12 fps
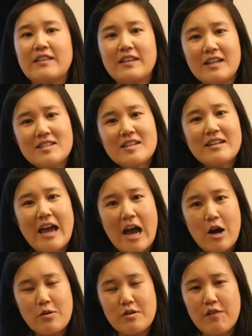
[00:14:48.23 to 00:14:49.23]
at least an
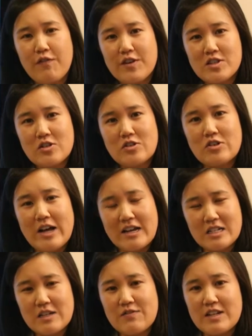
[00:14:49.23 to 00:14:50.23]
hour of physical
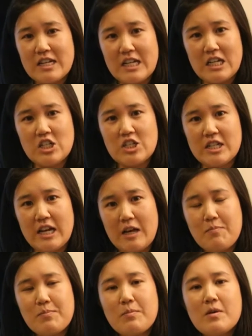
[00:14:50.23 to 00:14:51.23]
activity each
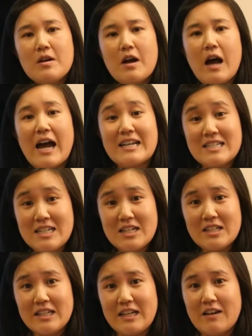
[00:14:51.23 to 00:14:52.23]
day,
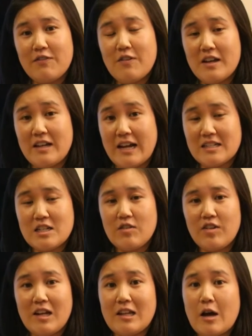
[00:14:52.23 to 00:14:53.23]
ideally an
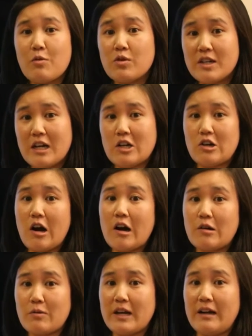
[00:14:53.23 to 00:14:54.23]
activity that will get your
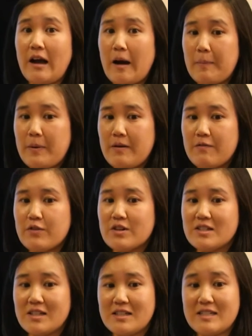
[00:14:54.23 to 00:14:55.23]
heart rate up for
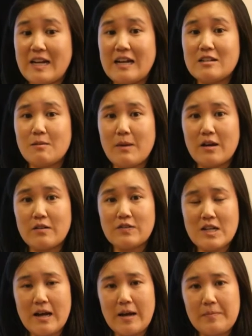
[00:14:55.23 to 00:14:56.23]
a sustained amount
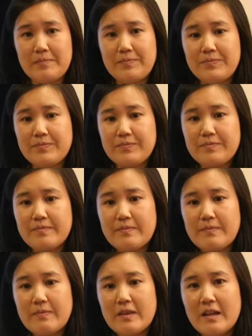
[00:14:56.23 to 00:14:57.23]
of time.
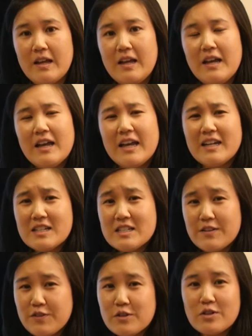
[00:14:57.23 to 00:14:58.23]
It is
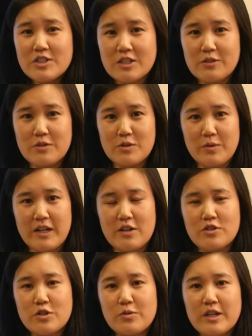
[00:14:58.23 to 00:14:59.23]
difficult to lose weight,
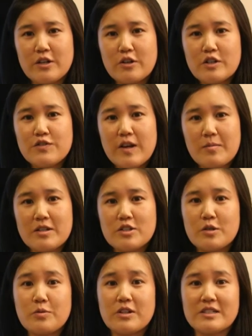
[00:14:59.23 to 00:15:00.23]
and so we encourage families
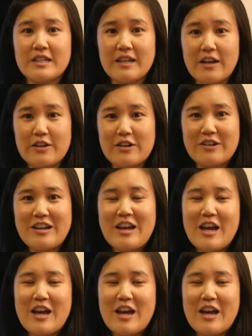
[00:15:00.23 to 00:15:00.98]
to work together.